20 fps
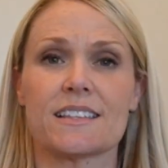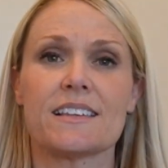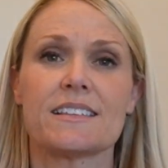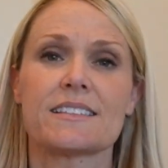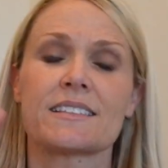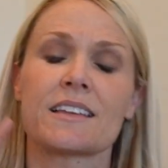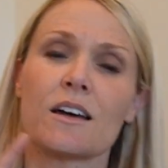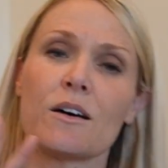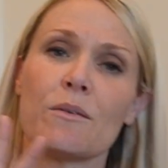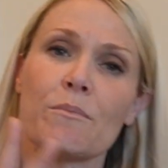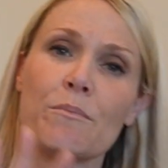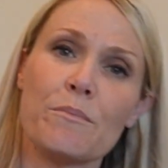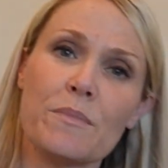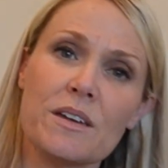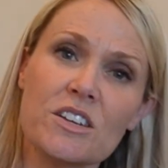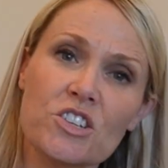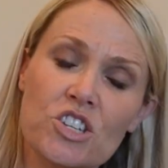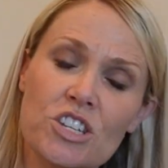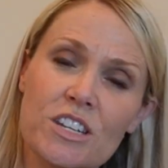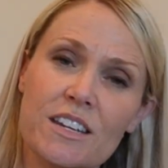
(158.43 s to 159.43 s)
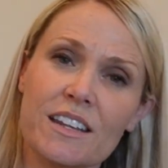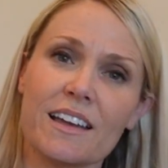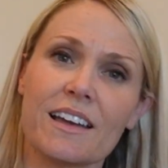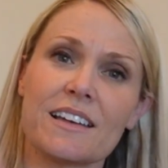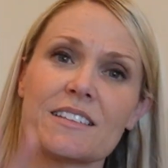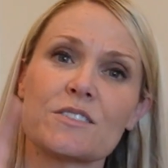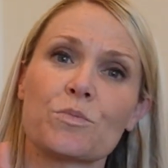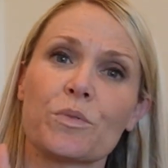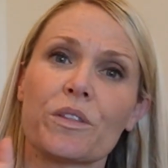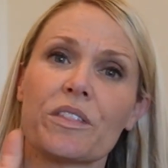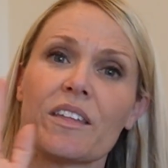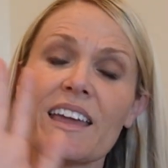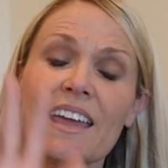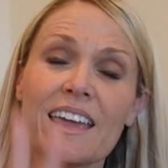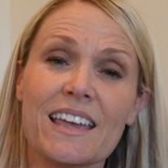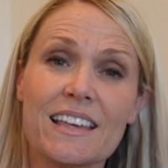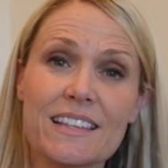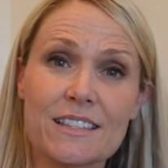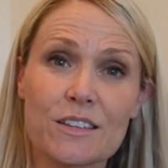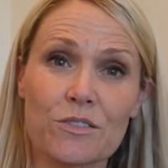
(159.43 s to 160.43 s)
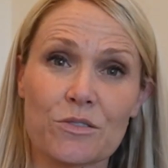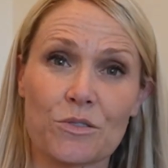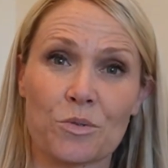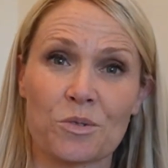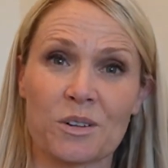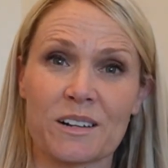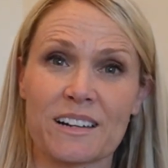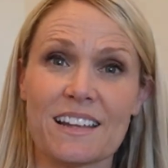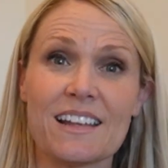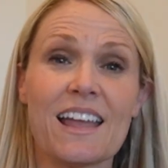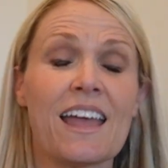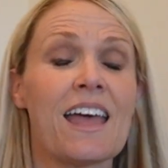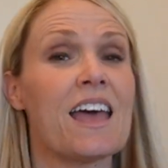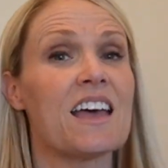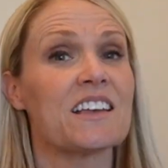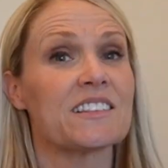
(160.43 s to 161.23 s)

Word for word: He's commissioning us with his authority.